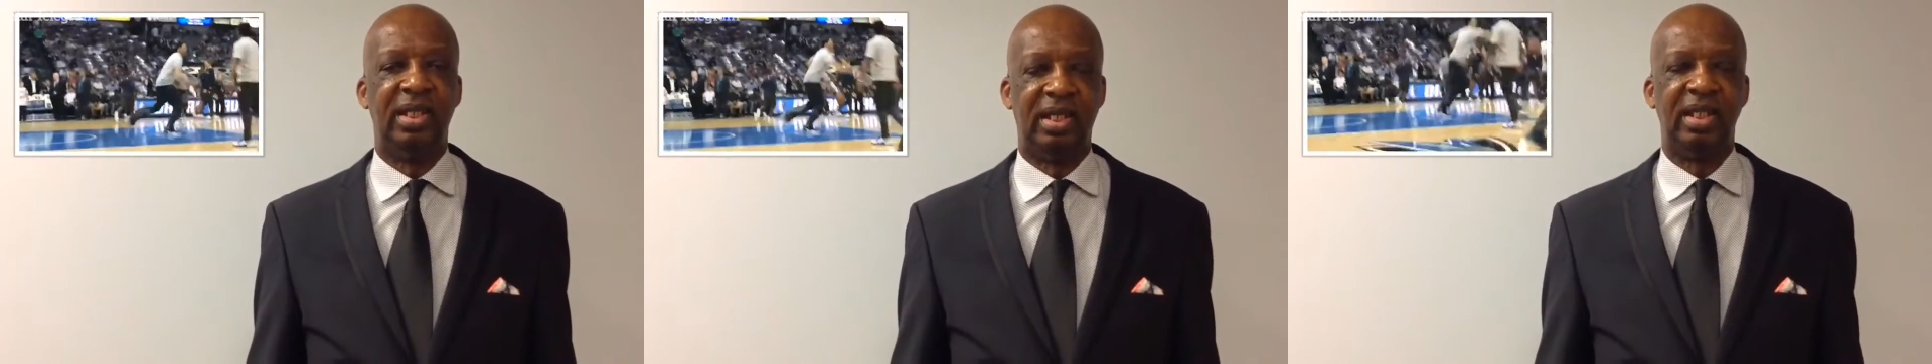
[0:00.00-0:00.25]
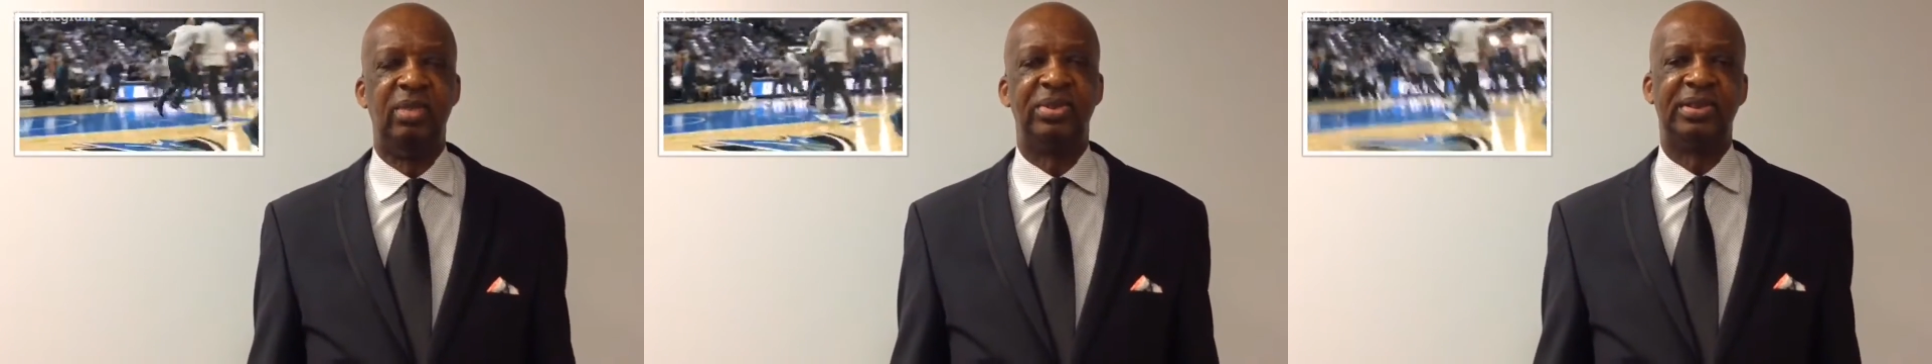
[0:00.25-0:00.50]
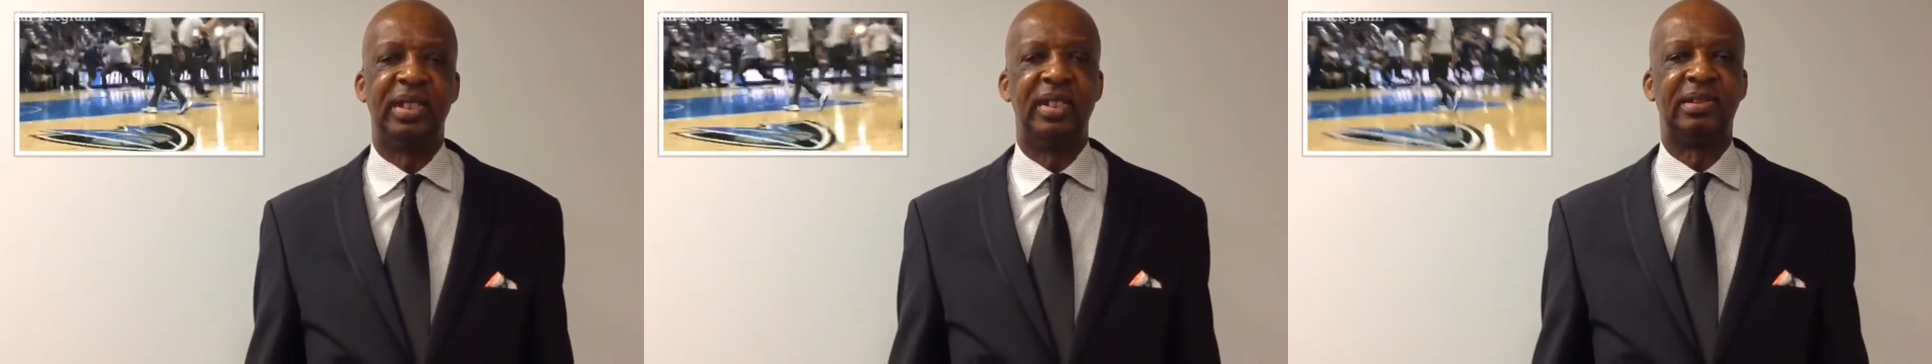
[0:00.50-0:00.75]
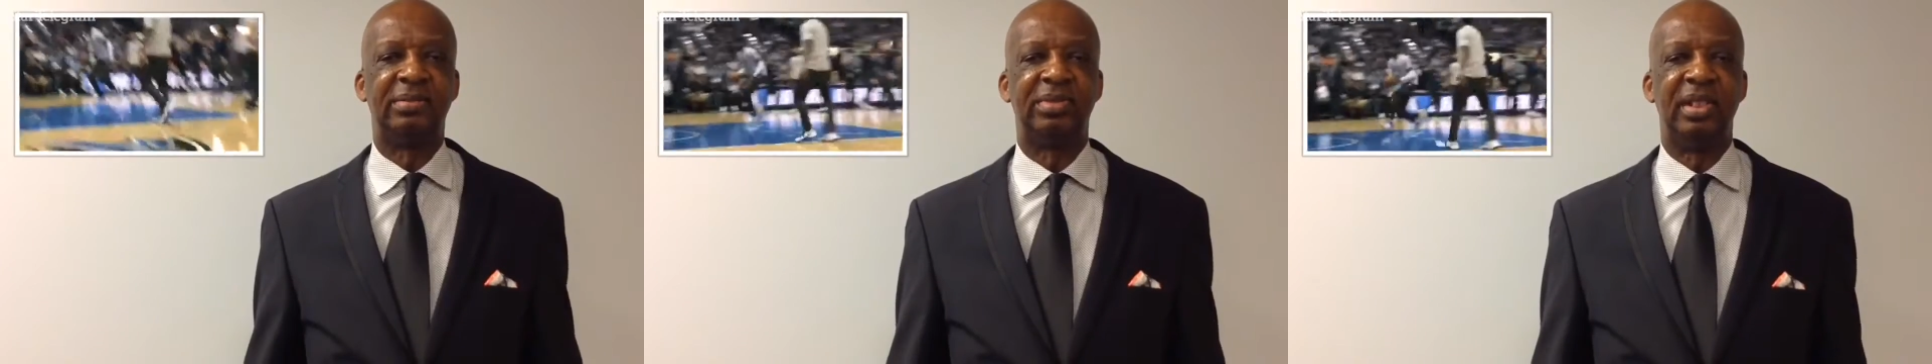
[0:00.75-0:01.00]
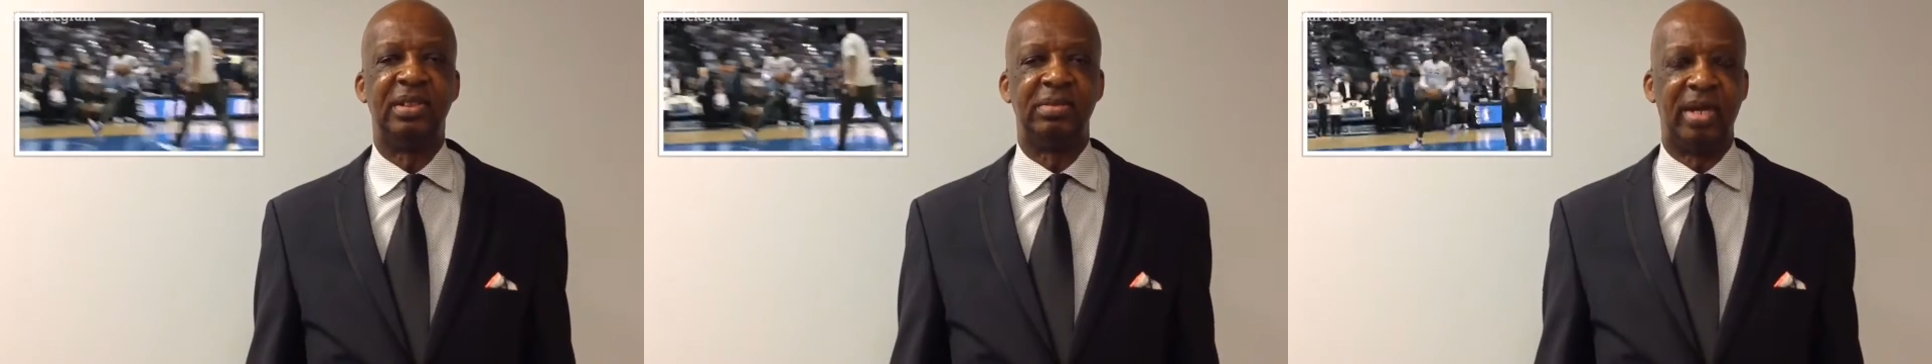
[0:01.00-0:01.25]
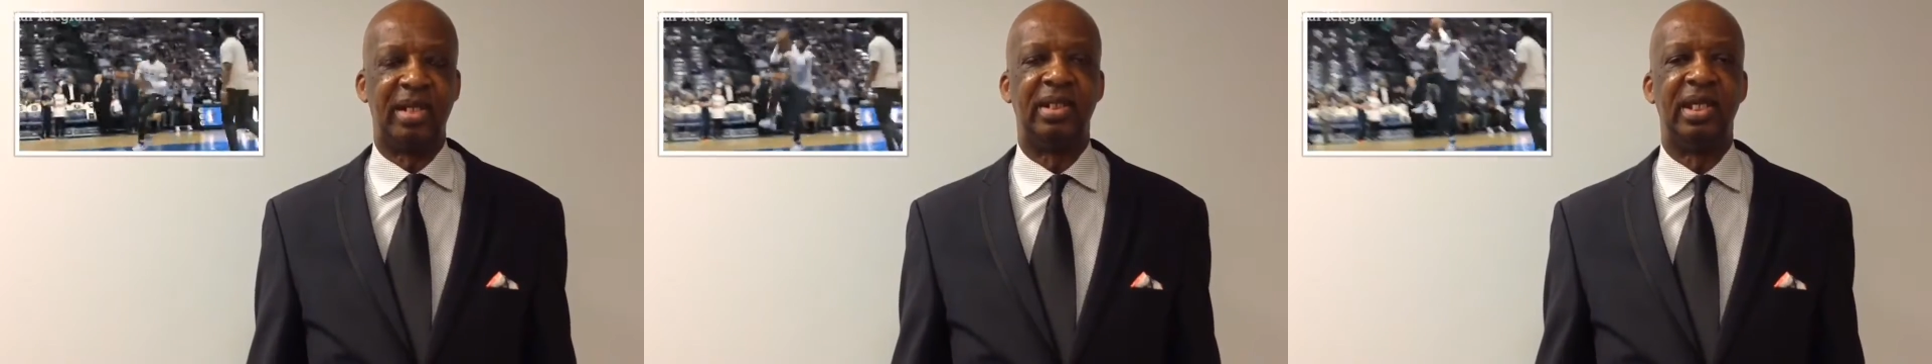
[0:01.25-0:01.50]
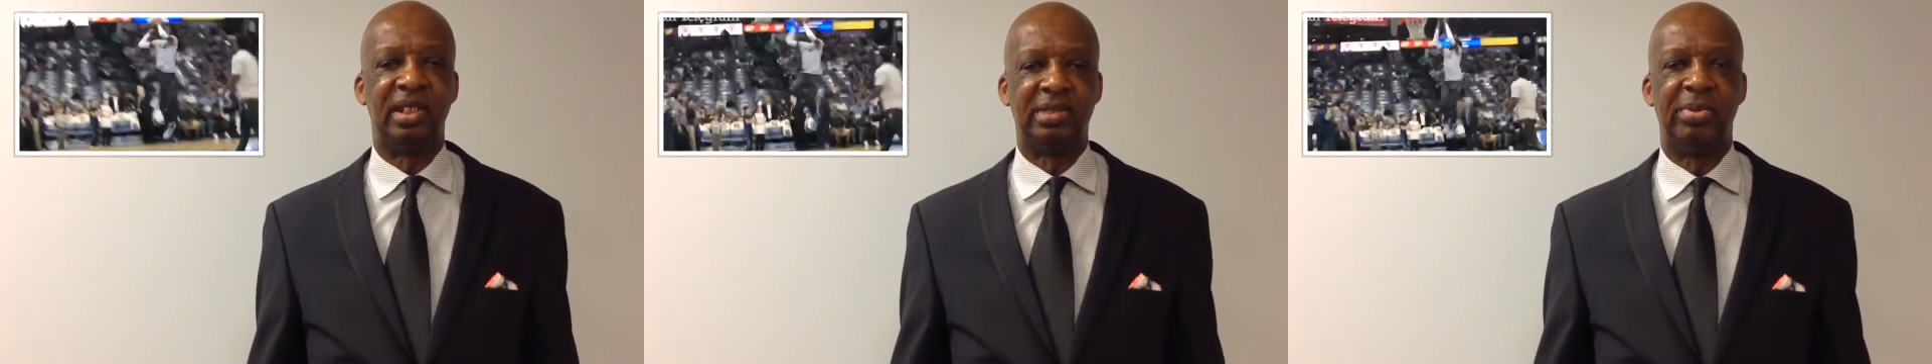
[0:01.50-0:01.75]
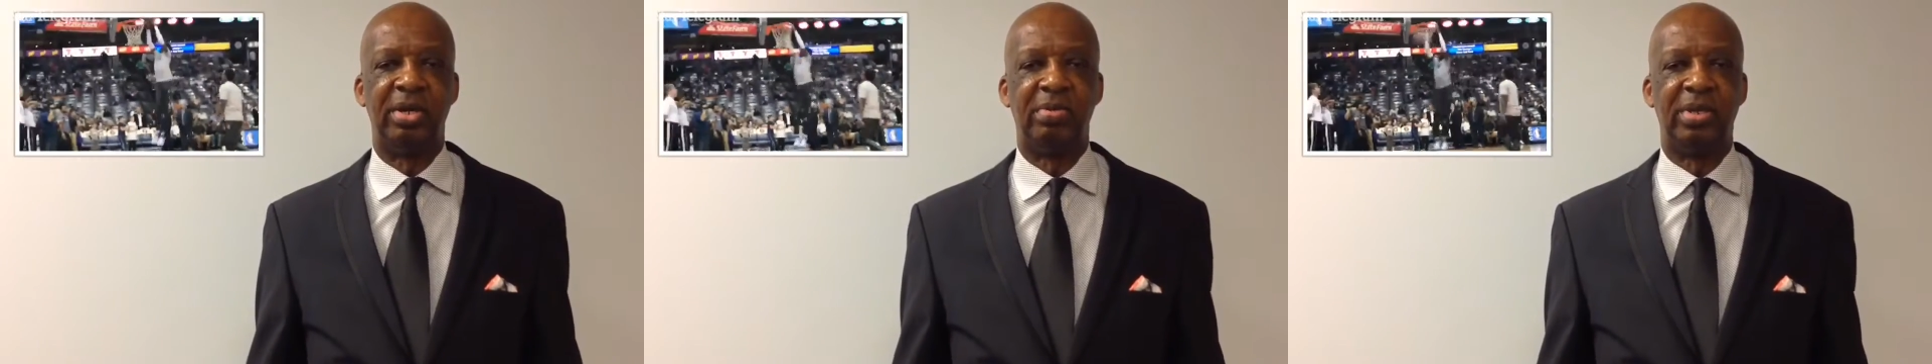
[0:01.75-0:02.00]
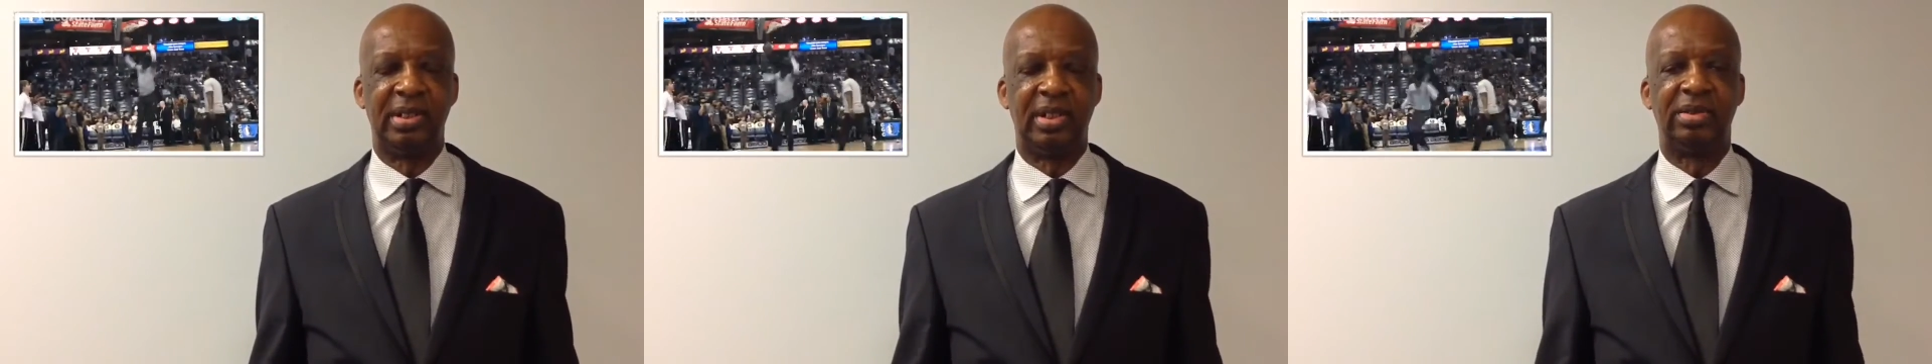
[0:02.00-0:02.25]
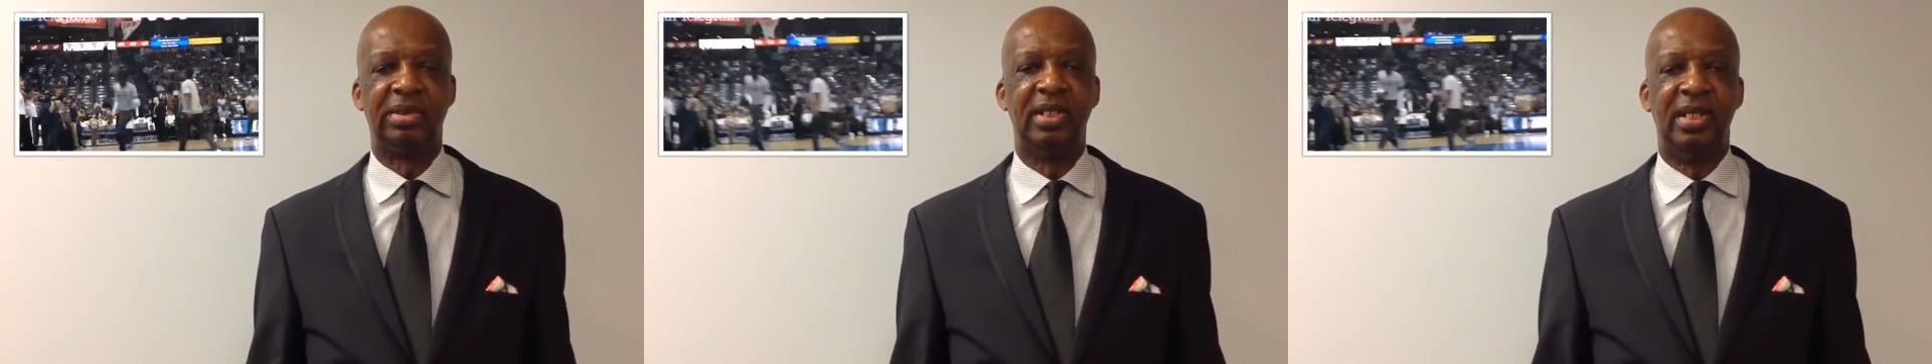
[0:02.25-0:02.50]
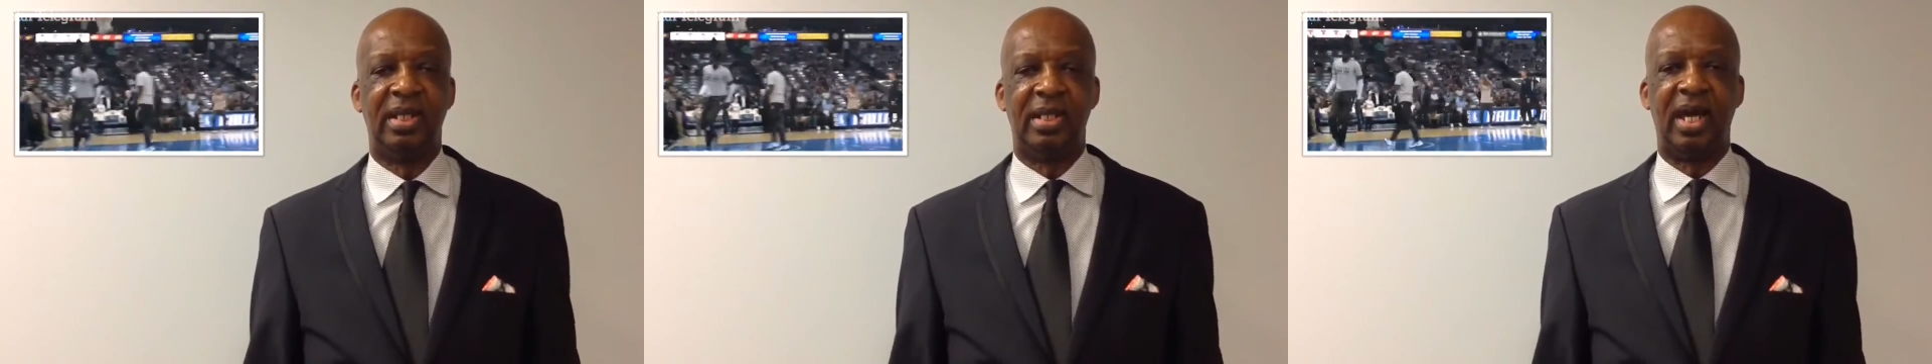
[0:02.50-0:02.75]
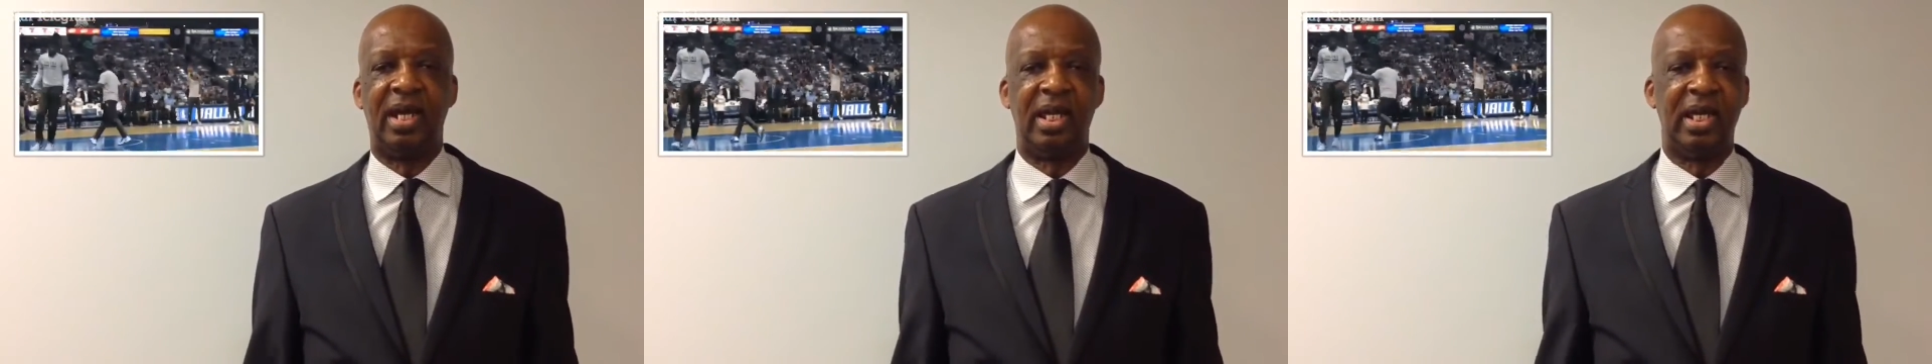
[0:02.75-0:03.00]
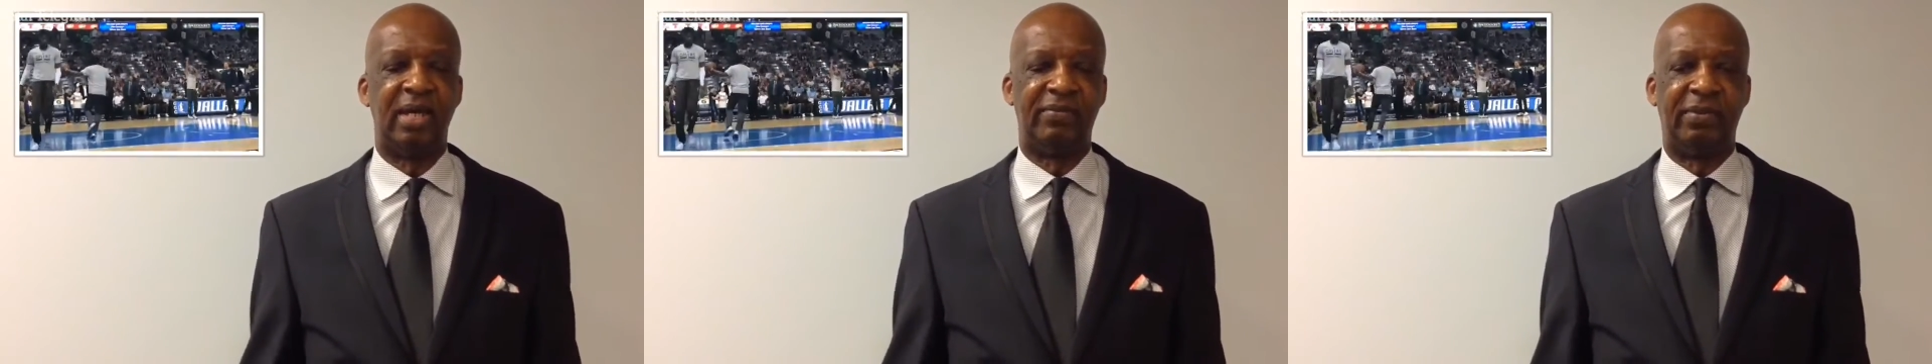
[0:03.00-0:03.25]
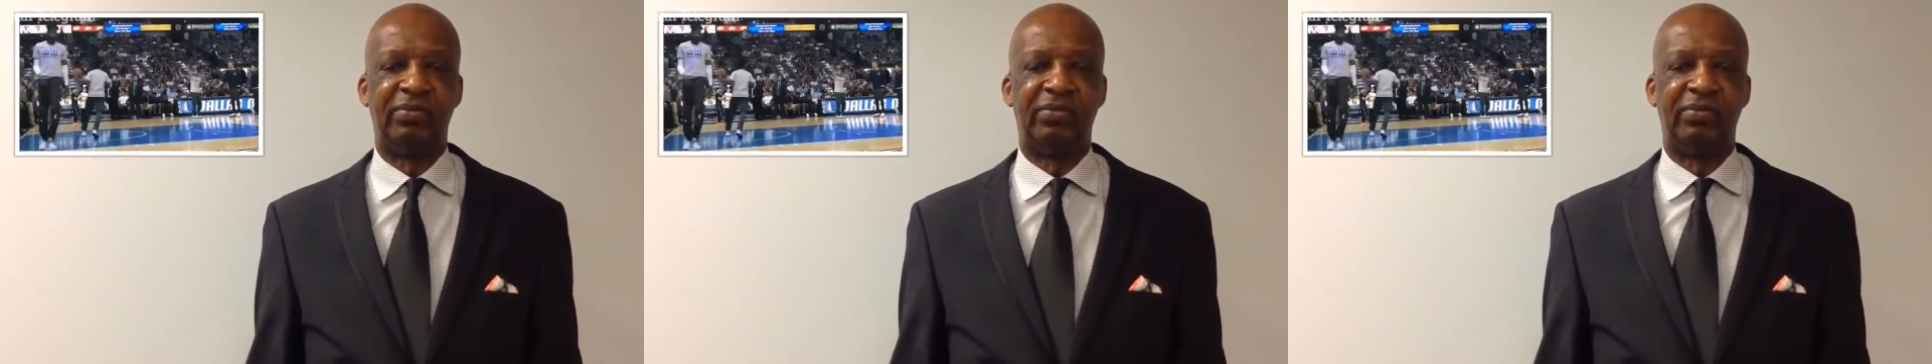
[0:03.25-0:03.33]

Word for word: he was saying some things about their experiment because now they have,